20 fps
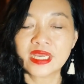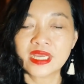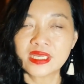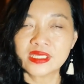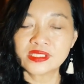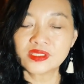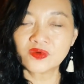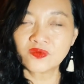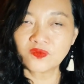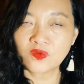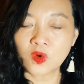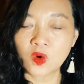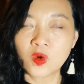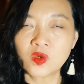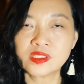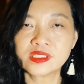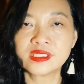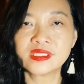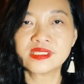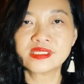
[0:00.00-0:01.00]
So for
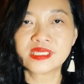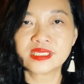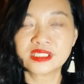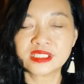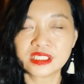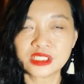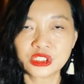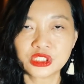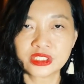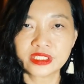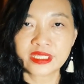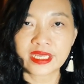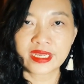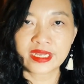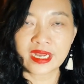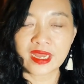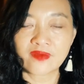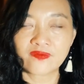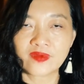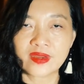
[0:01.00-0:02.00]
awesome suggestions and
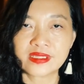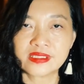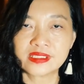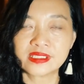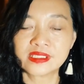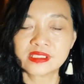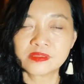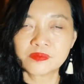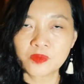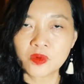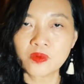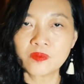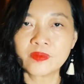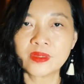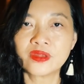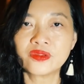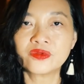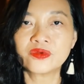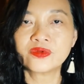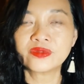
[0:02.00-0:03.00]
advices, book me
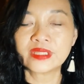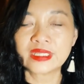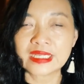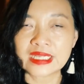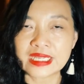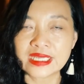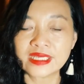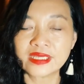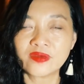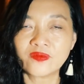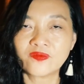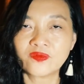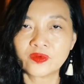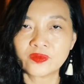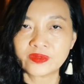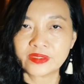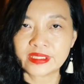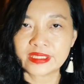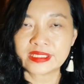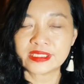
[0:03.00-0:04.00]
through the link from
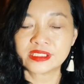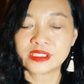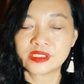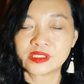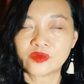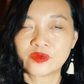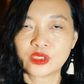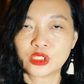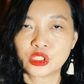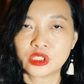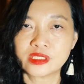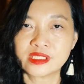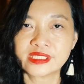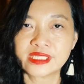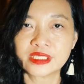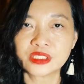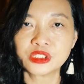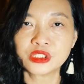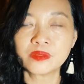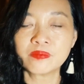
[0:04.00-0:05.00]
the description
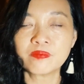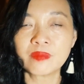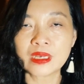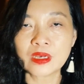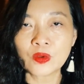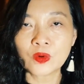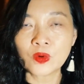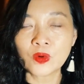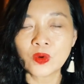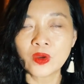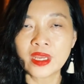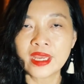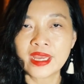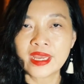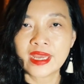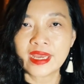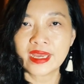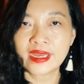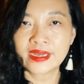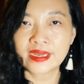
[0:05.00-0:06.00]
section below
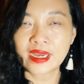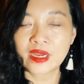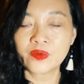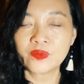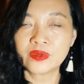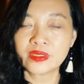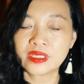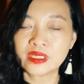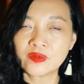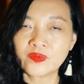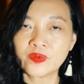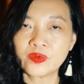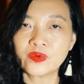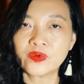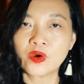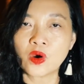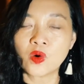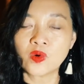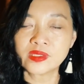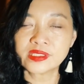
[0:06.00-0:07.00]
and I will give you
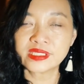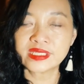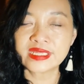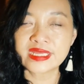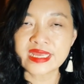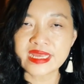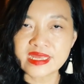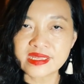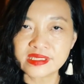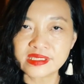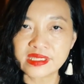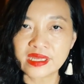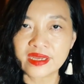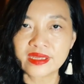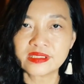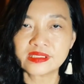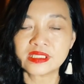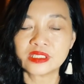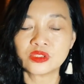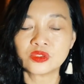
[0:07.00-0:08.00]
awesome
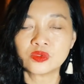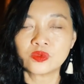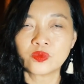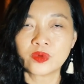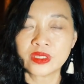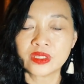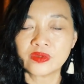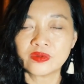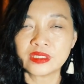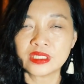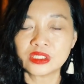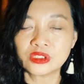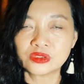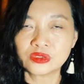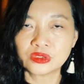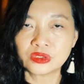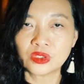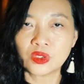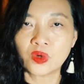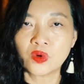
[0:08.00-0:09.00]
insights into what you need to
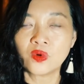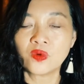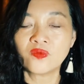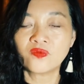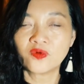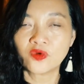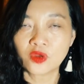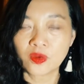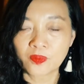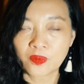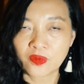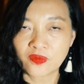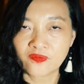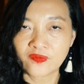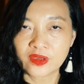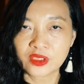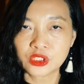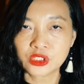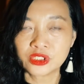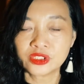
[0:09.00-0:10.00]
know for your
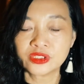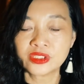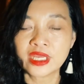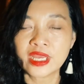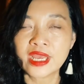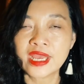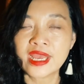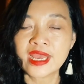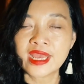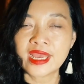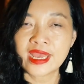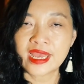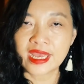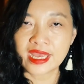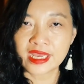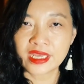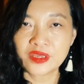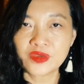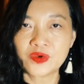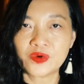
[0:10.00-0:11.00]
profession
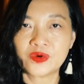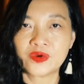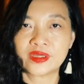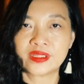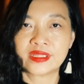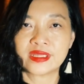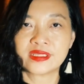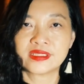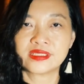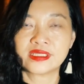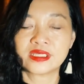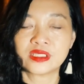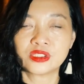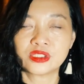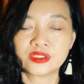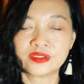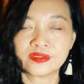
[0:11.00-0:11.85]
and your organization.